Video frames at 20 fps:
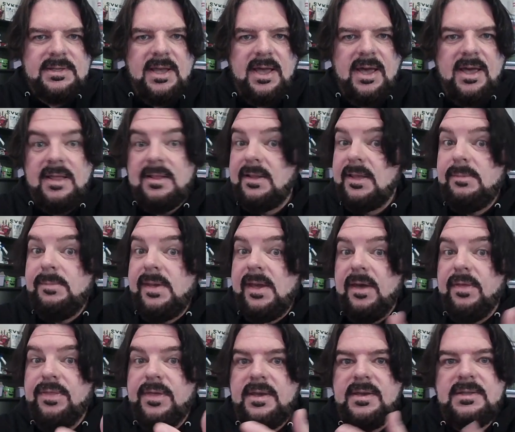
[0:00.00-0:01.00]
Uh, leave me a
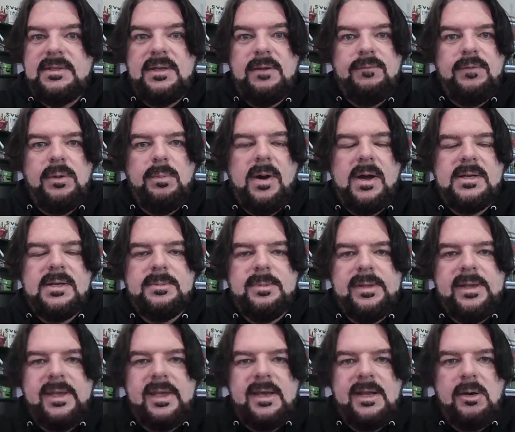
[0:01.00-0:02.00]
thanks if you
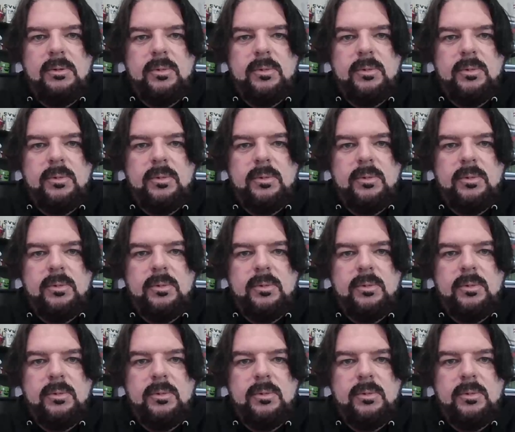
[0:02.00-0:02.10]
possibly can.